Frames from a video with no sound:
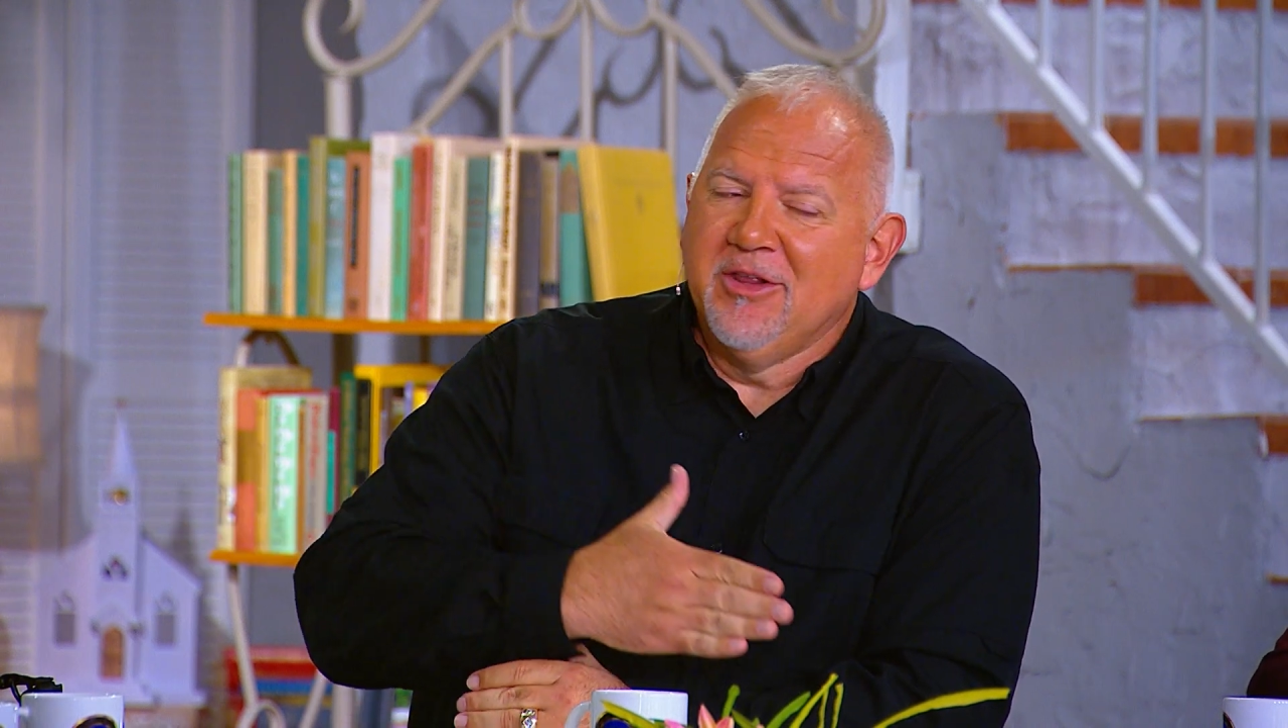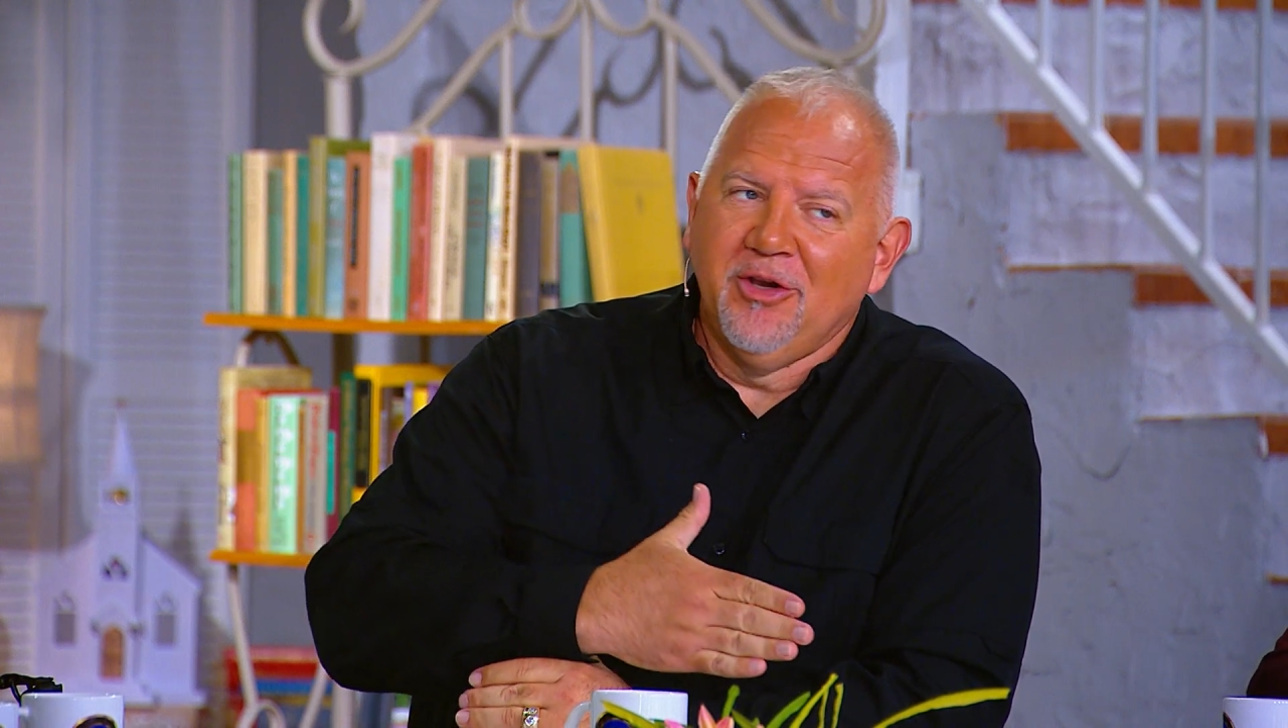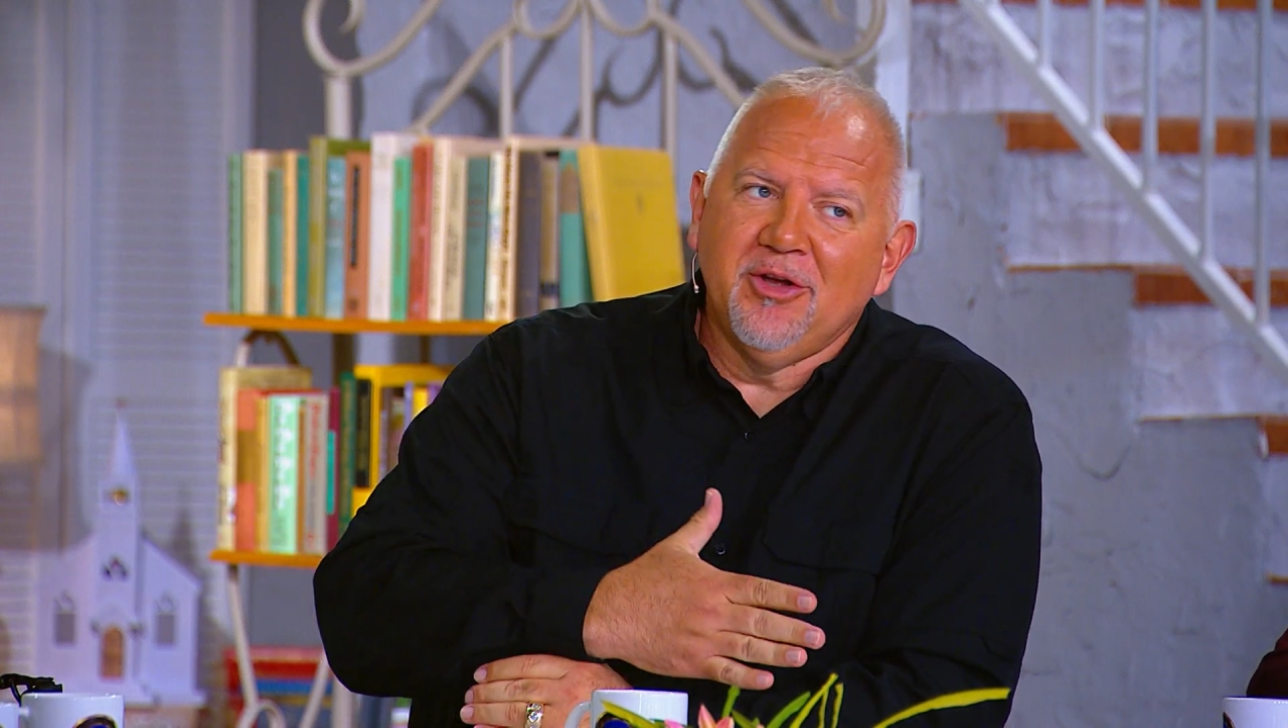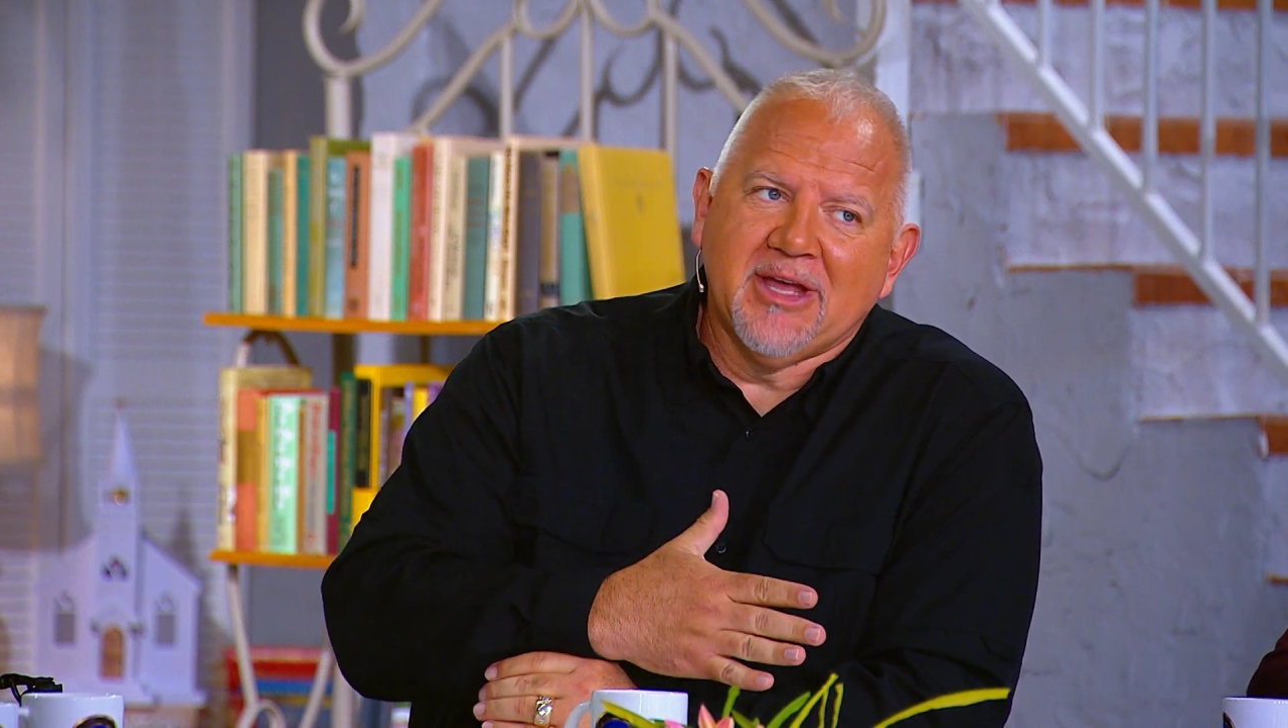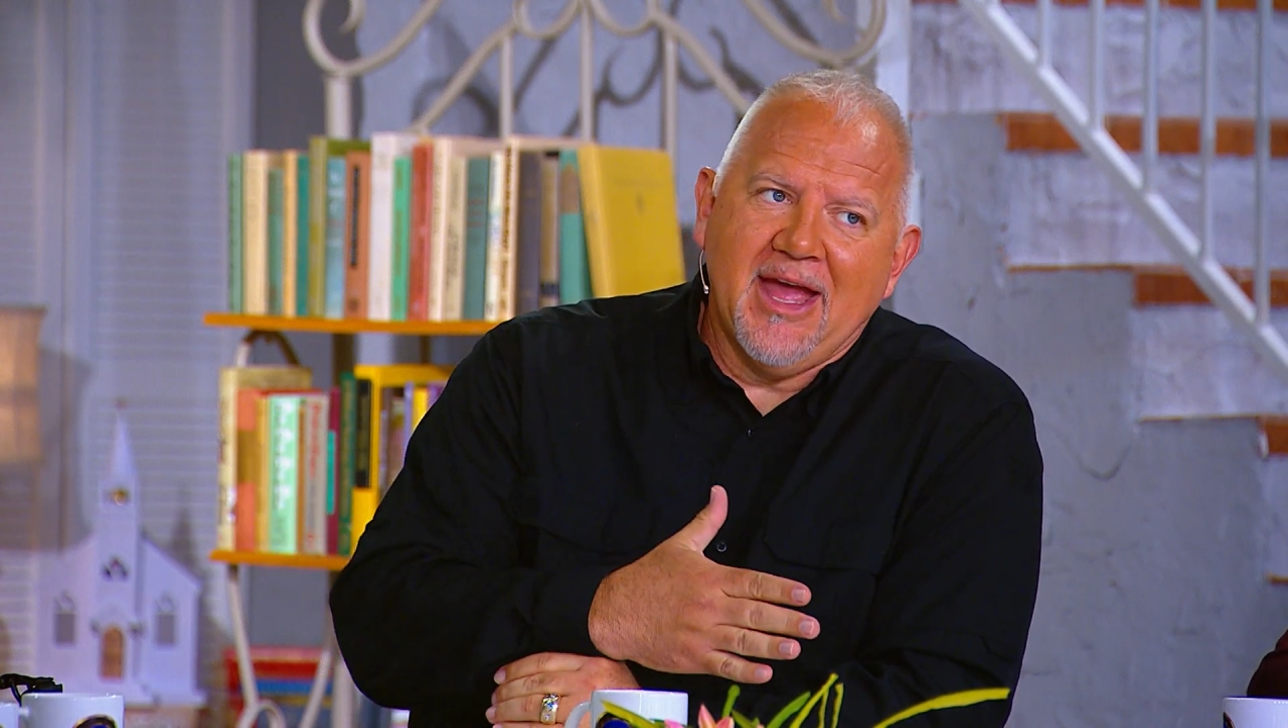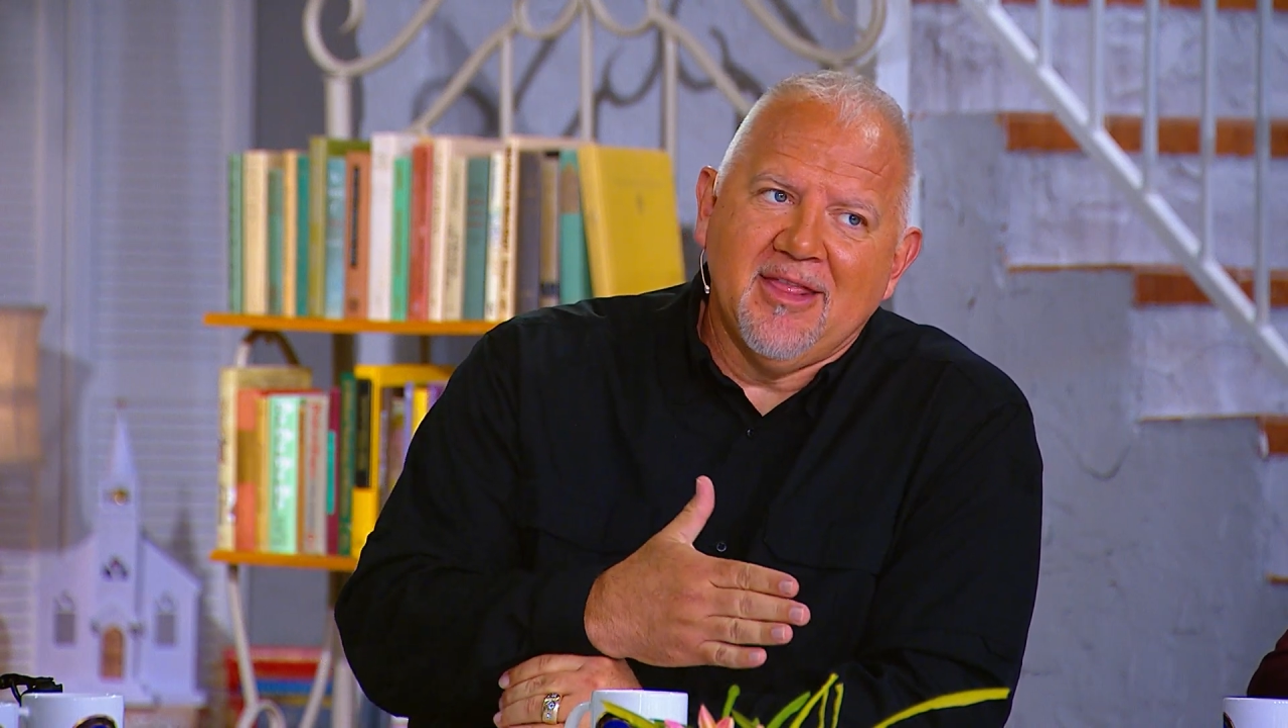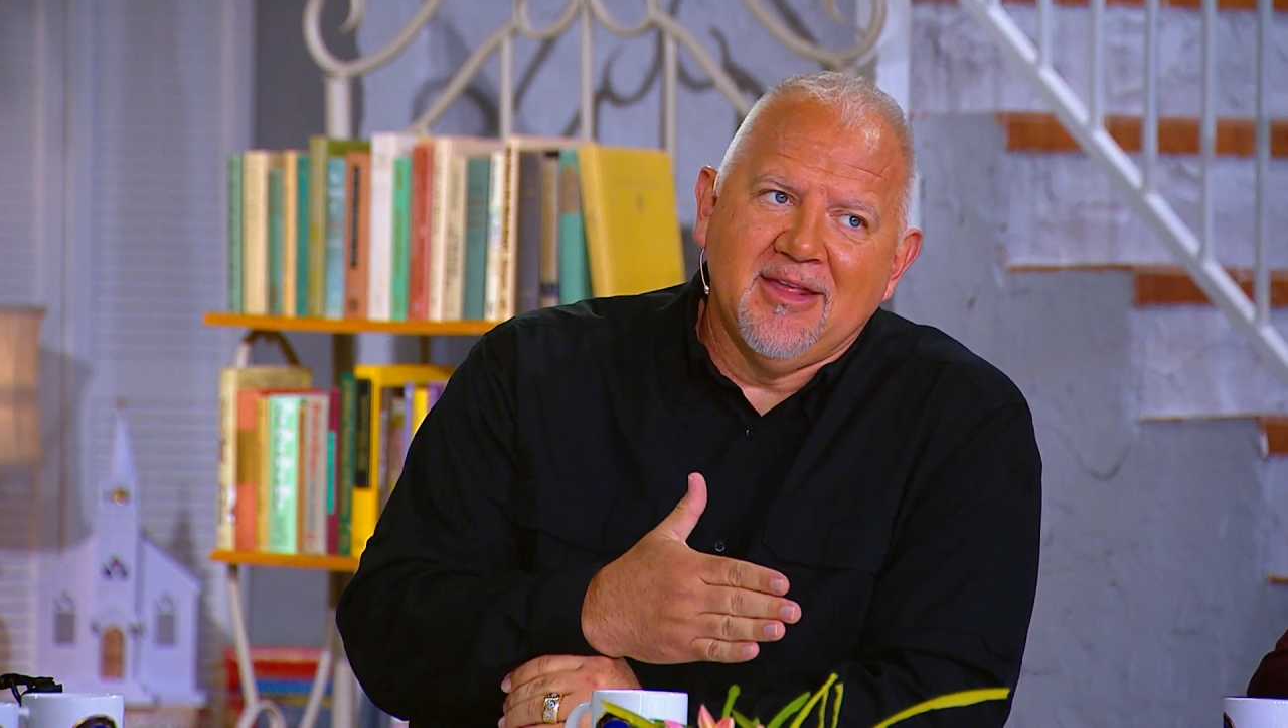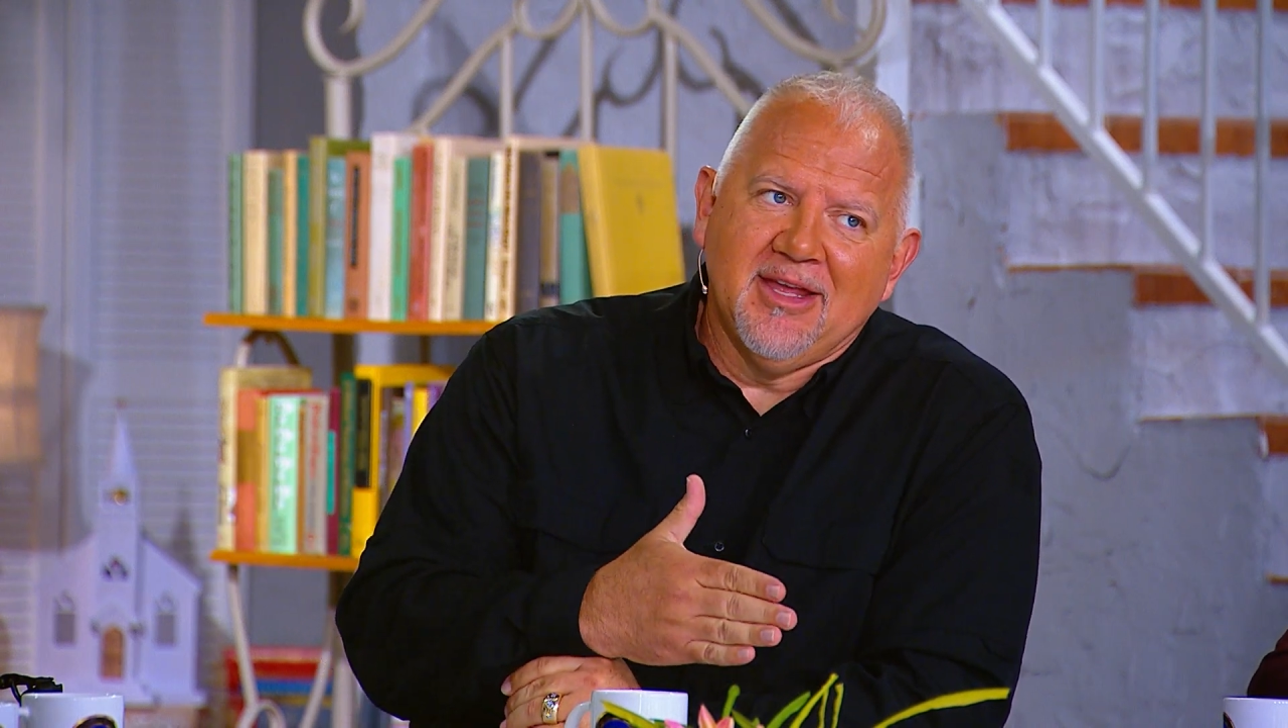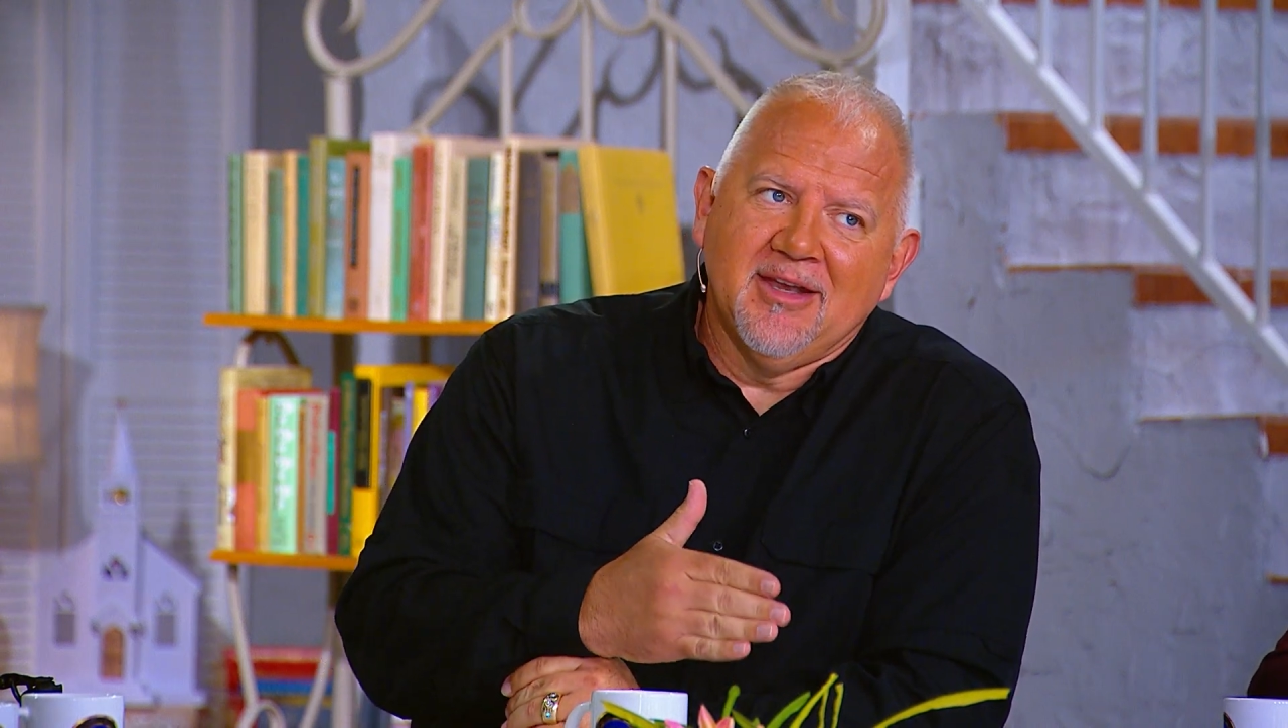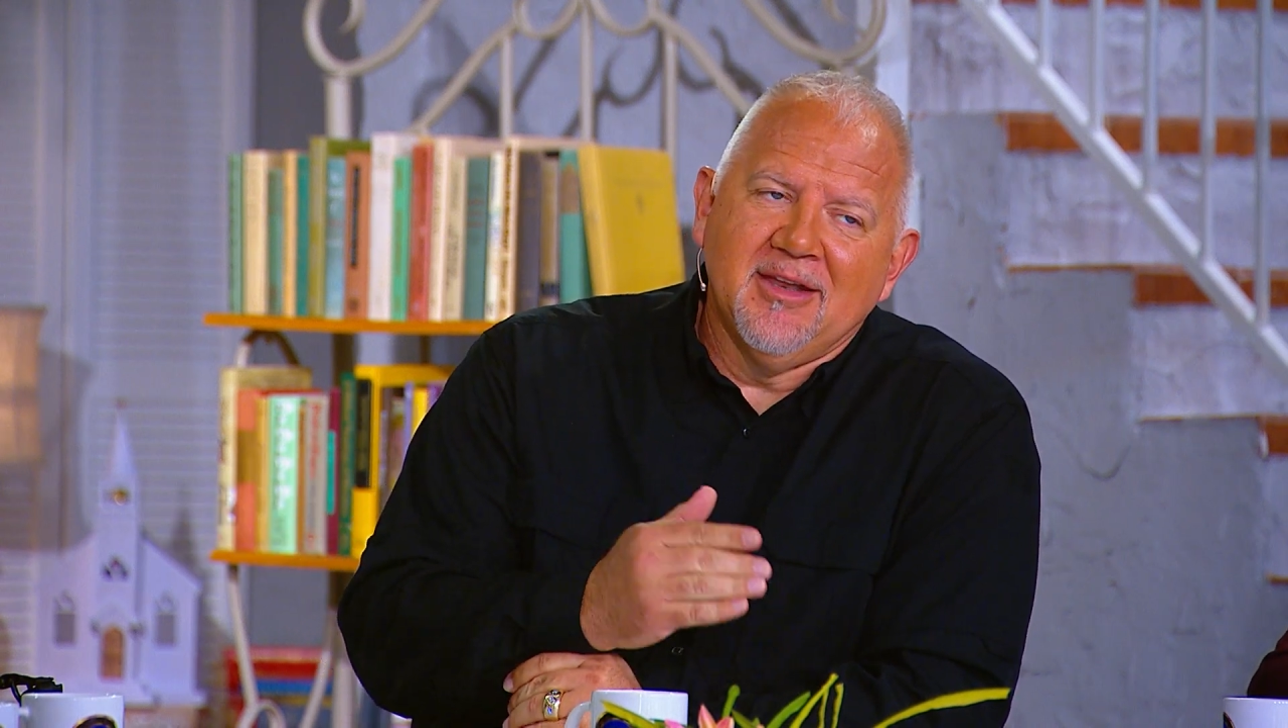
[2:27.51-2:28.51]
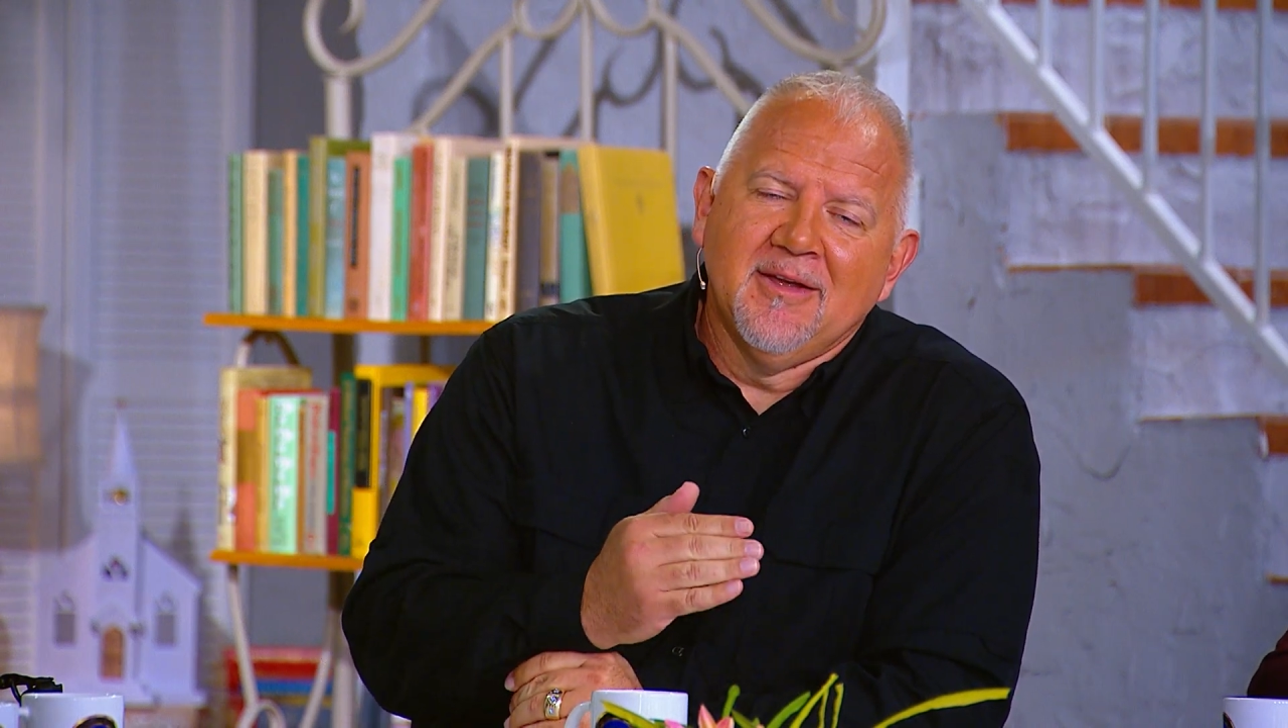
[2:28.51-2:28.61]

to look at then.